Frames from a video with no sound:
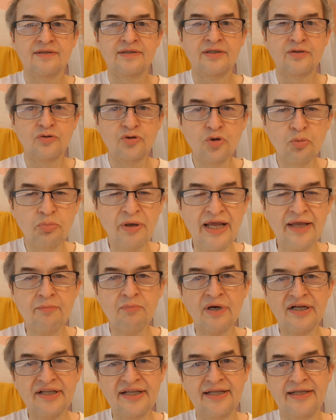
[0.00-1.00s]
you know, you're paying
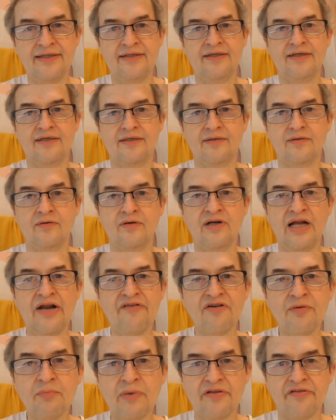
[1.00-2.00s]
money in there
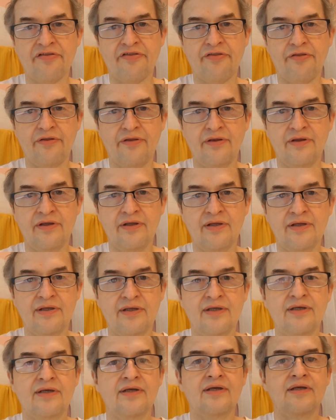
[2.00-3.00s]
every month.
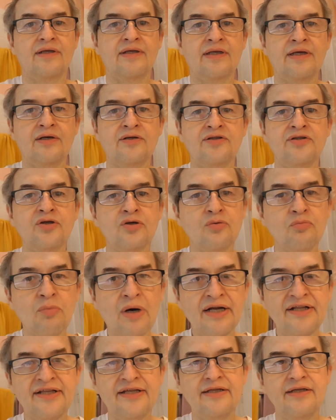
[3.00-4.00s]
Yeah, your
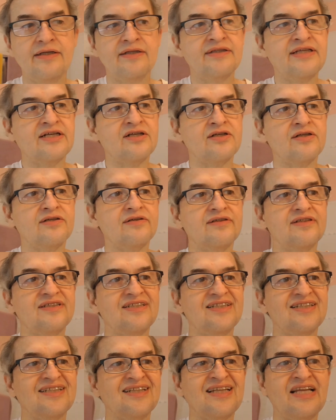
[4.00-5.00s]
money they're
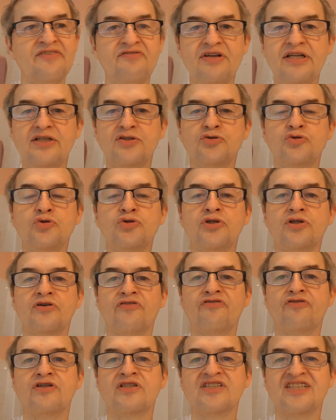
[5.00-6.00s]
giving to your
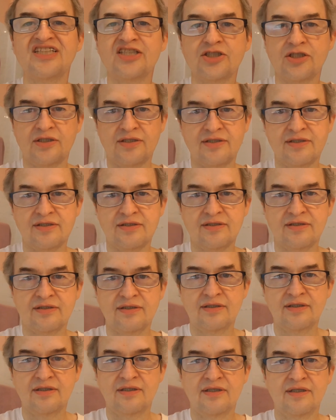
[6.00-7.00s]
physicians.
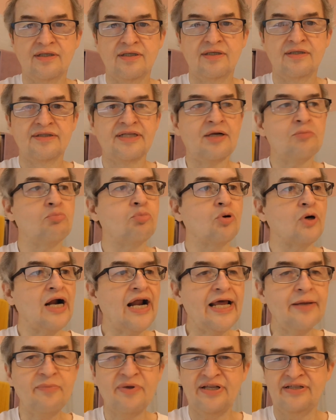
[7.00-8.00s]
They're
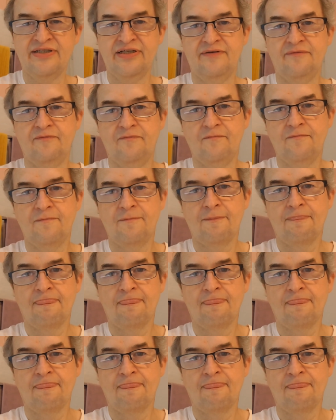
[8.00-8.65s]
bribing them